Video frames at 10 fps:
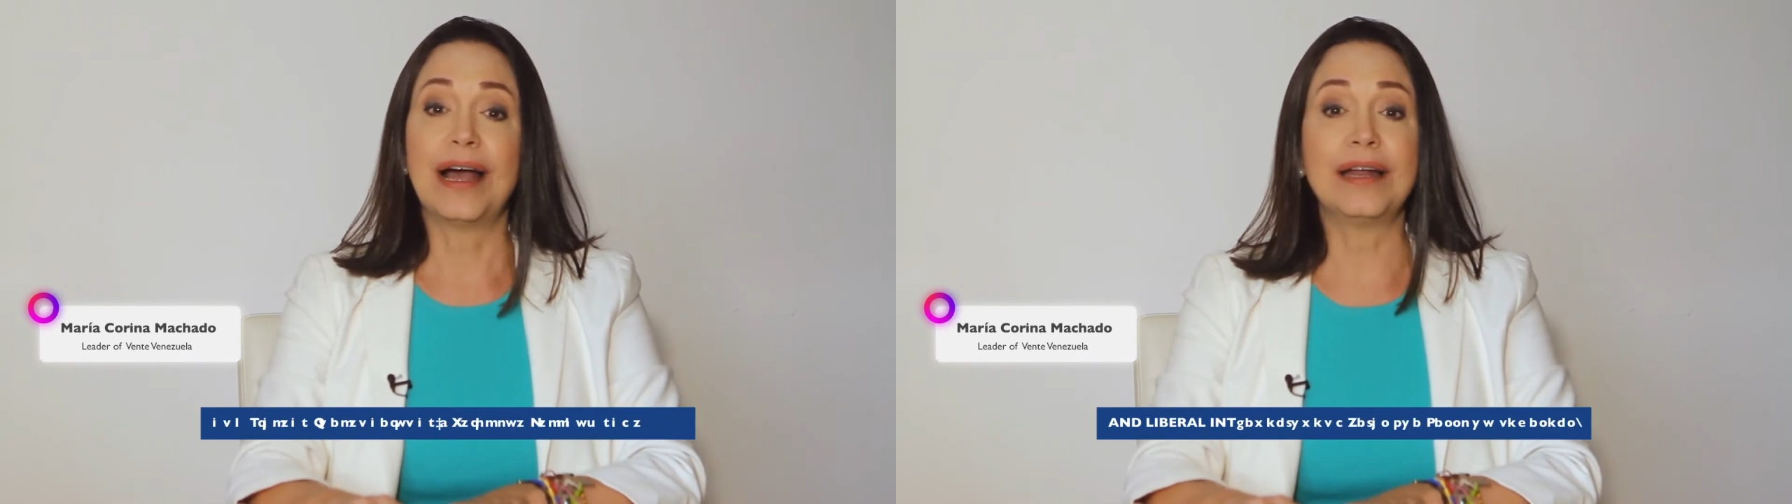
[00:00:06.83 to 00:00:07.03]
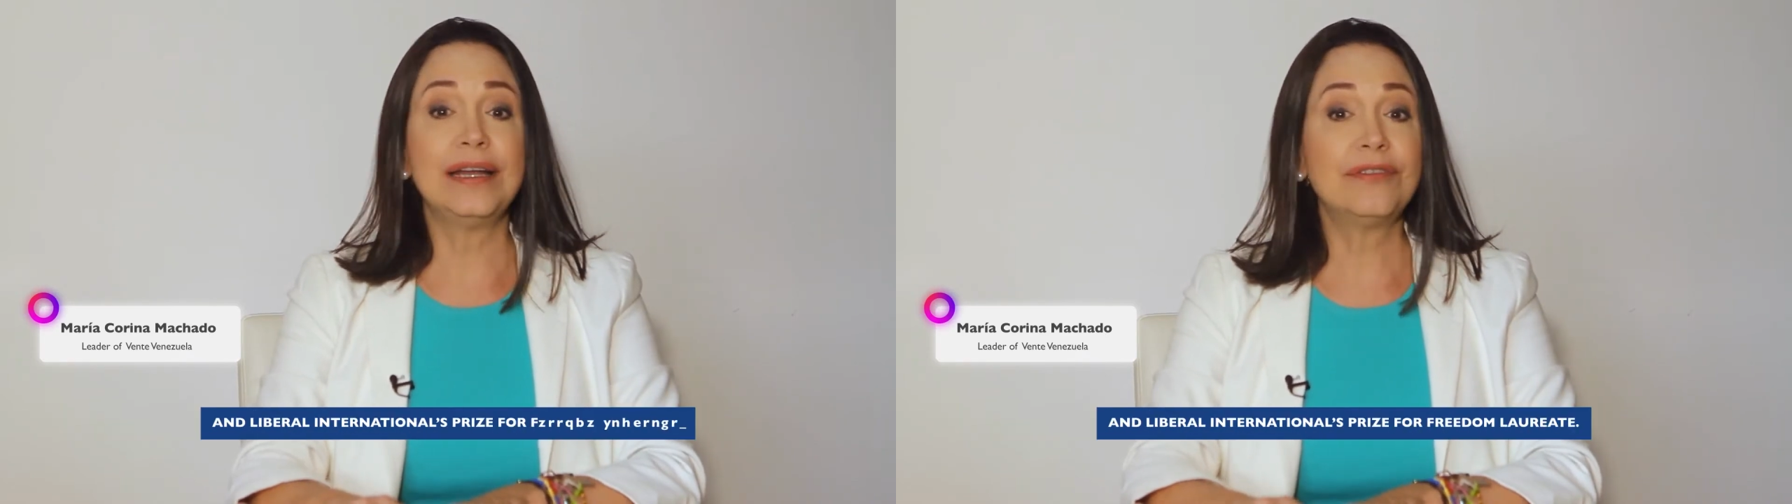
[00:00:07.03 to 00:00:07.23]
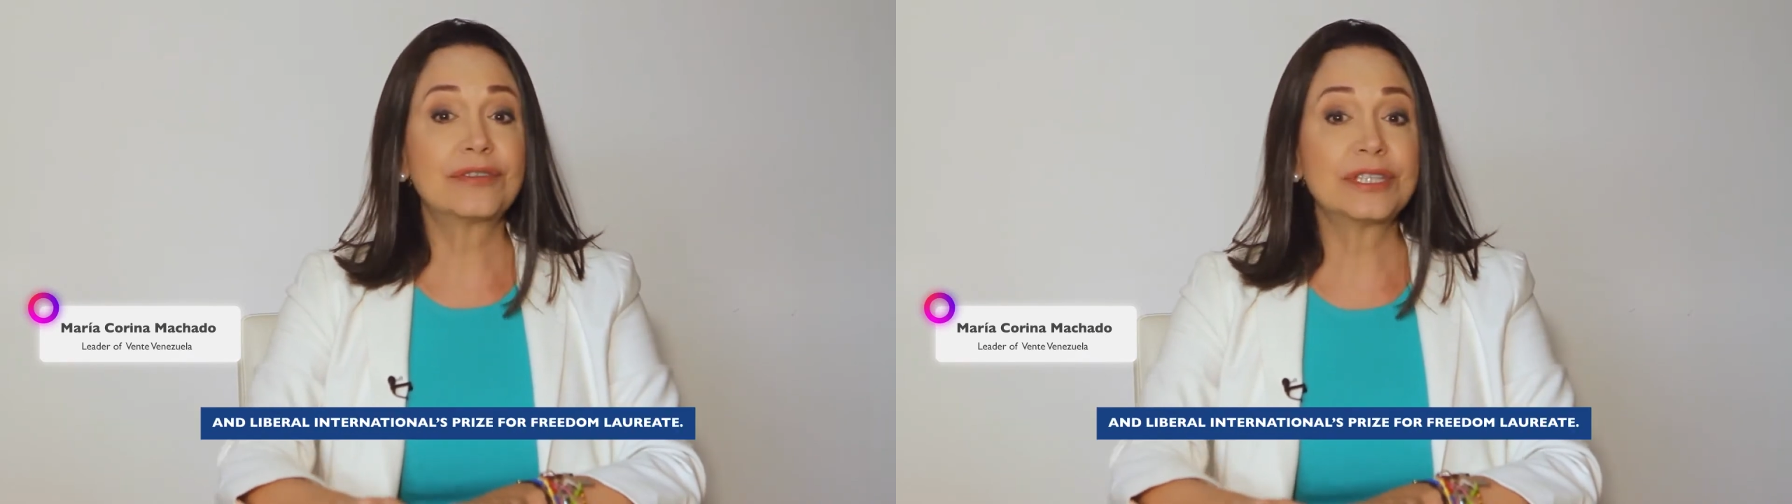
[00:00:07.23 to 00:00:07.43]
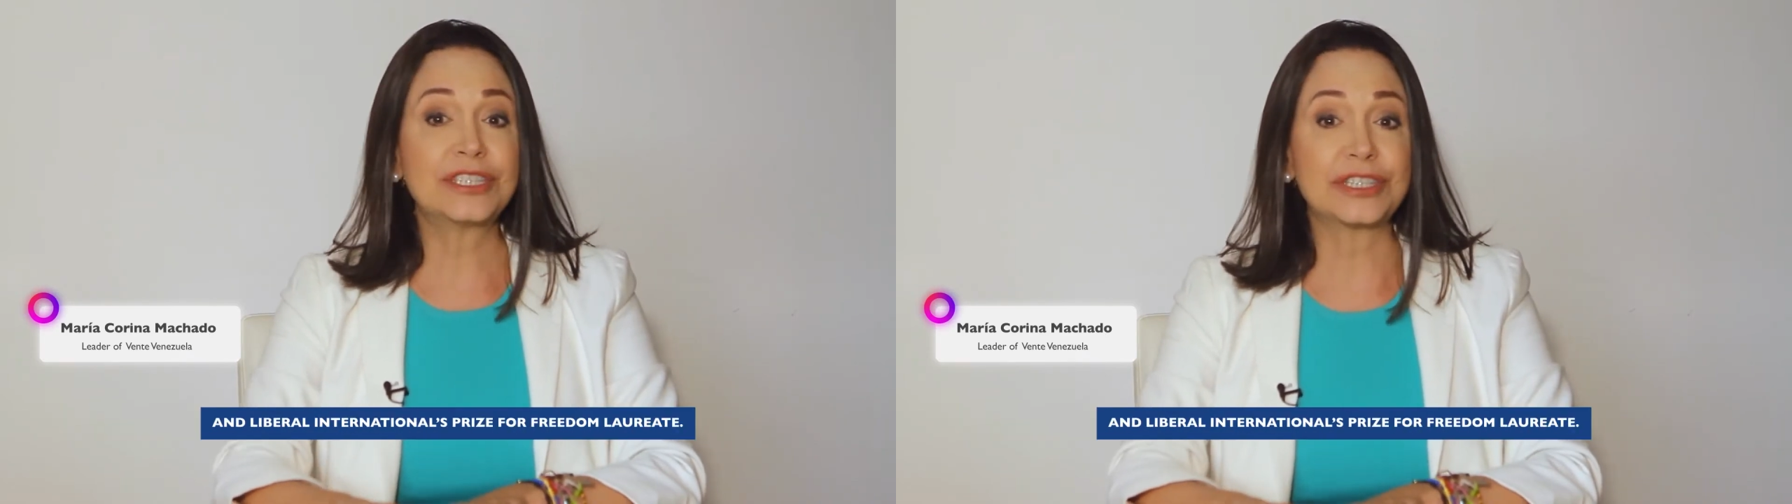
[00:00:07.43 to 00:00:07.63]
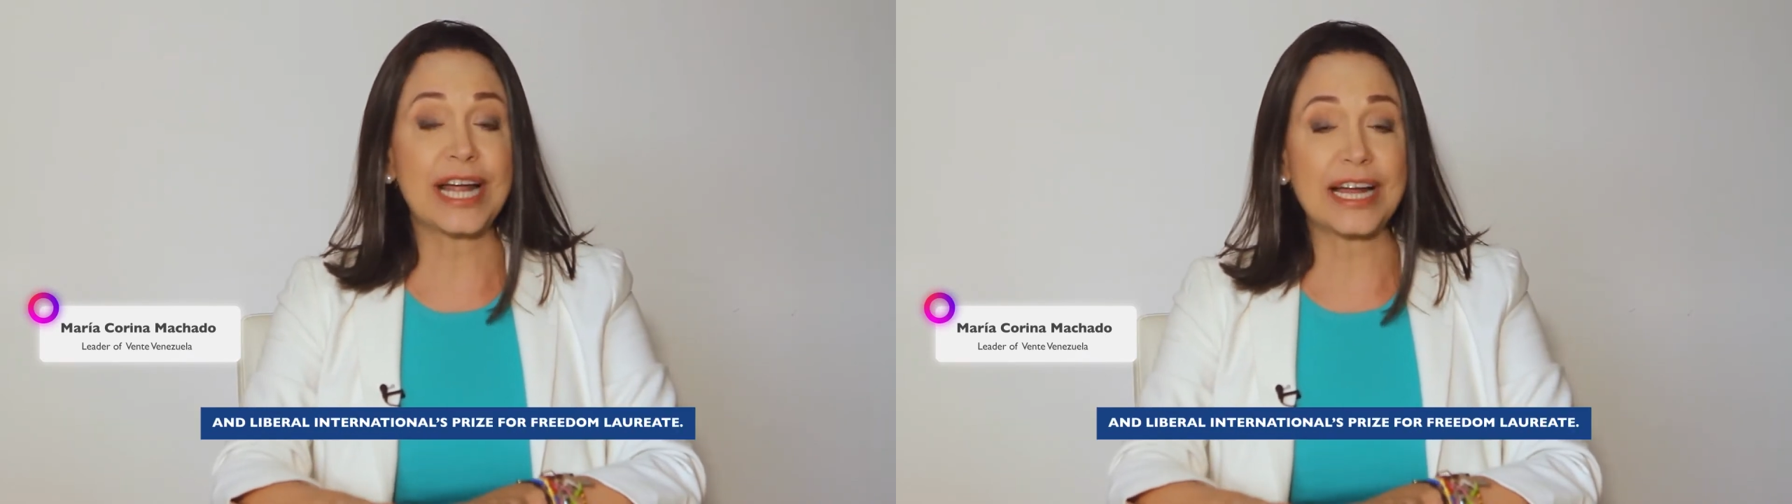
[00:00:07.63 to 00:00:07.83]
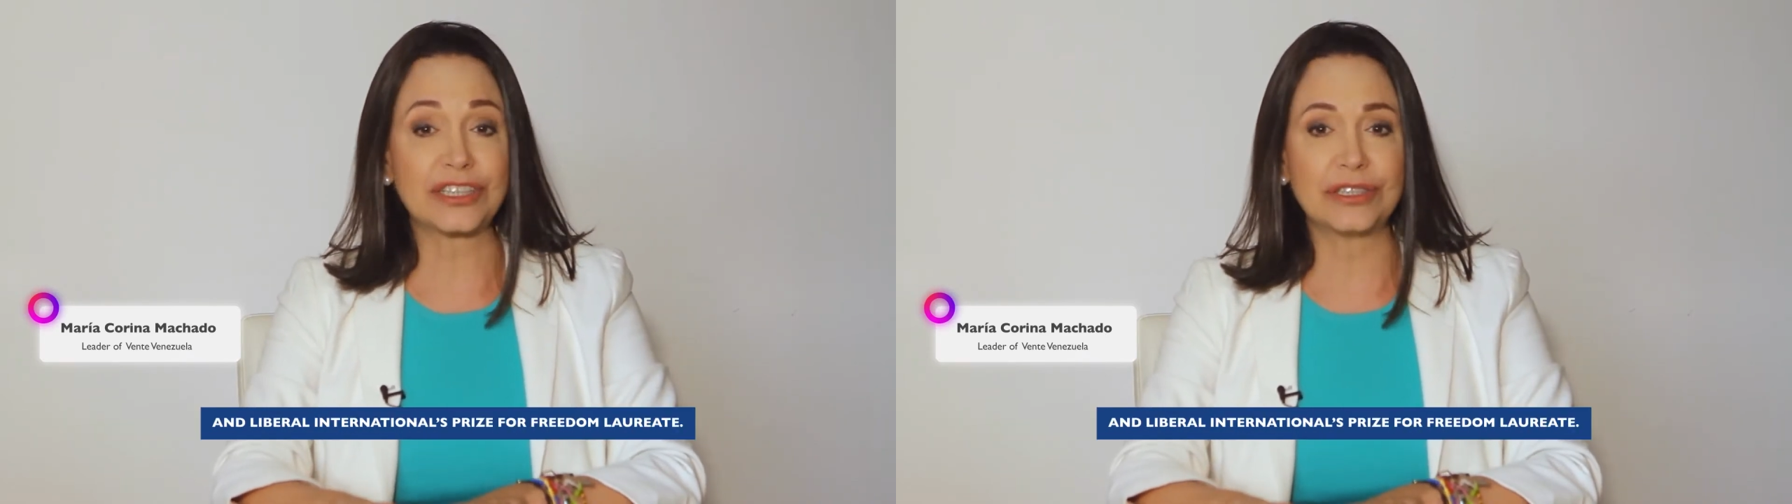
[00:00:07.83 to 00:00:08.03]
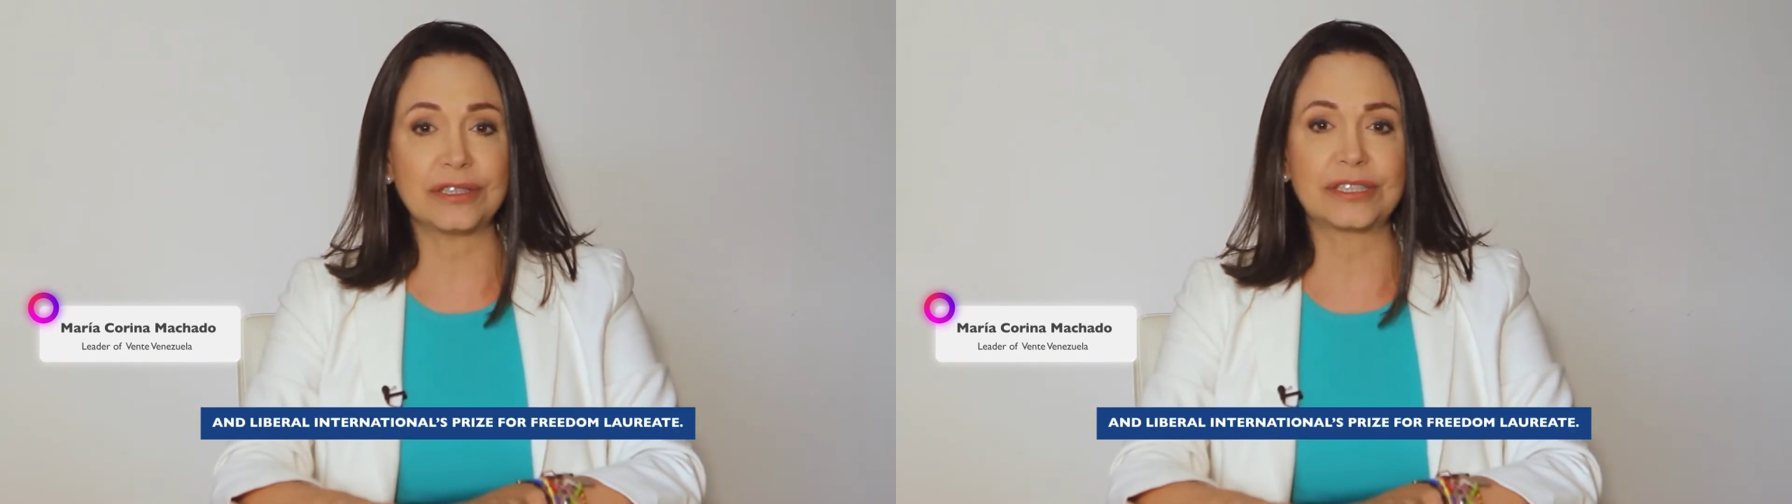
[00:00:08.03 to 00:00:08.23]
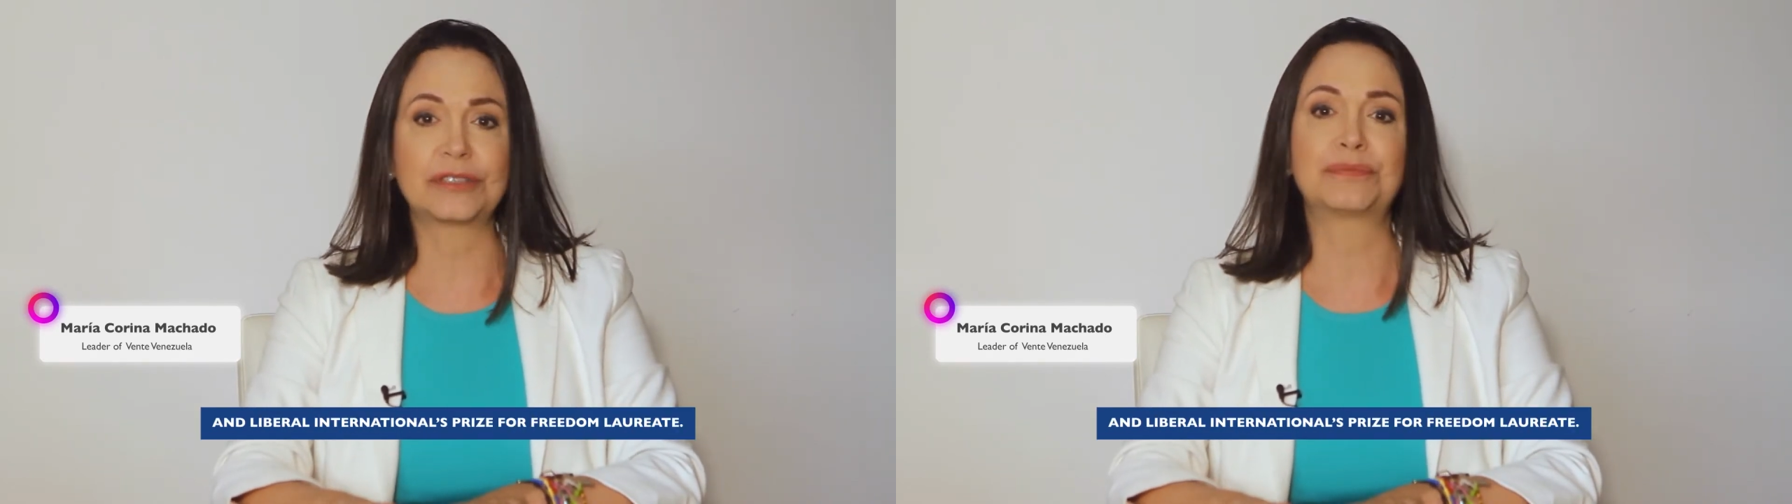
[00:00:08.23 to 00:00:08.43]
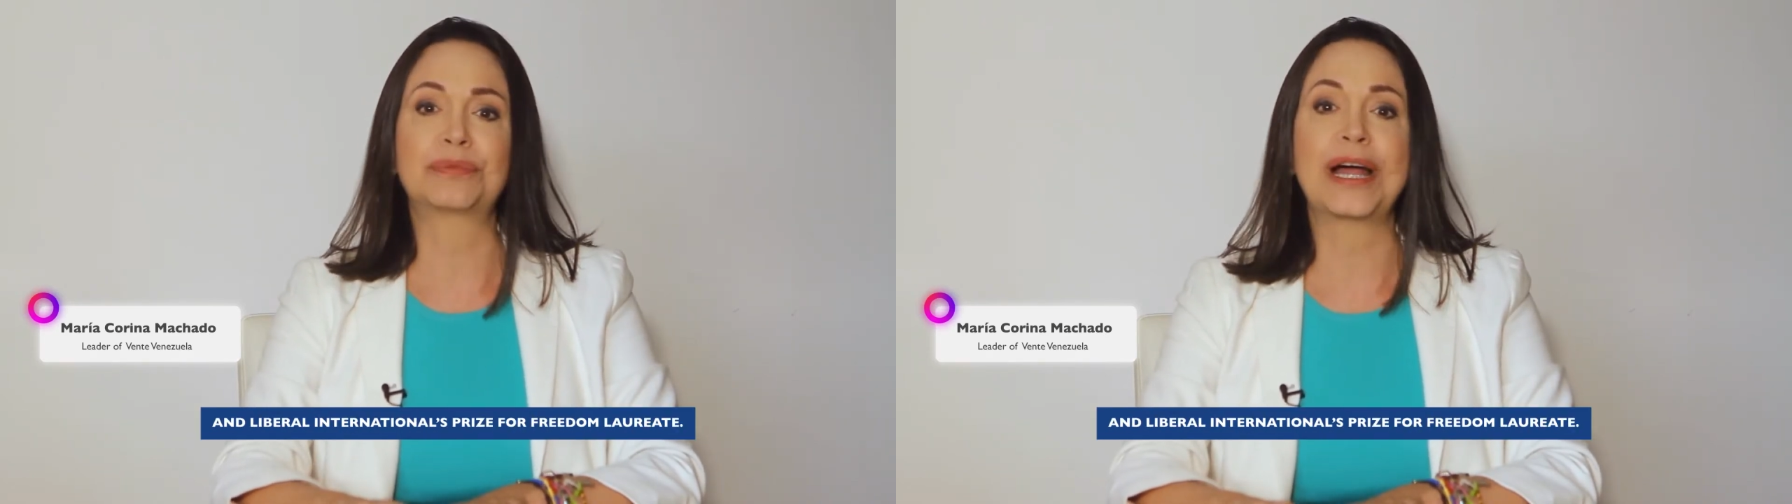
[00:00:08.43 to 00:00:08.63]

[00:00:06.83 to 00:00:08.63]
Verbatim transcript: and Liberal International's